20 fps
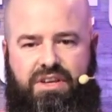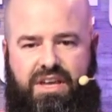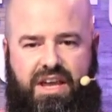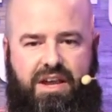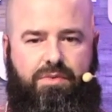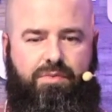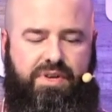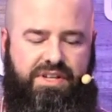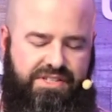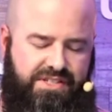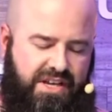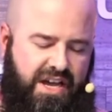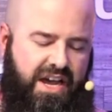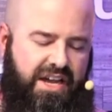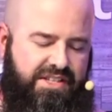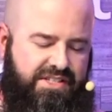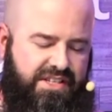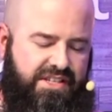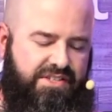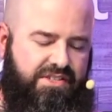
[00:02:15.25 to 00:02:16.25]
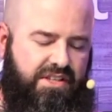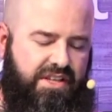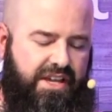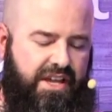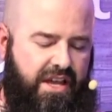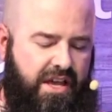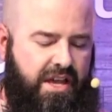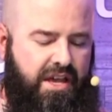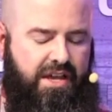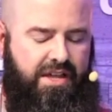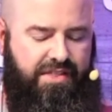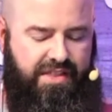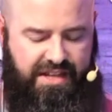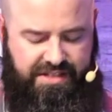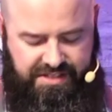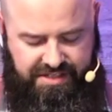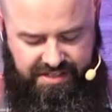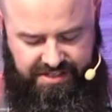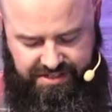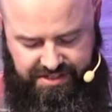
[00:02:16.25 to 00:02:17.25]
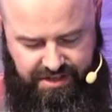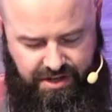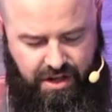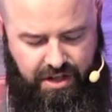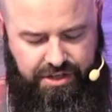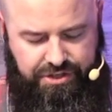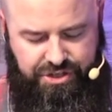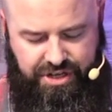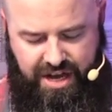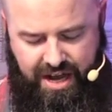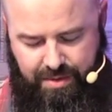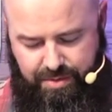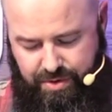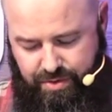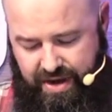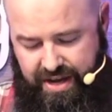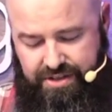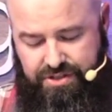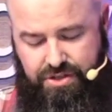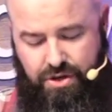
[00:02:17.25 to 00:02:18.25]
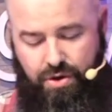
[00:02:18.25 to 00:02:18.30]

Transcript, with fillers: can't resize easily, that's the Synology Hybrid RAID.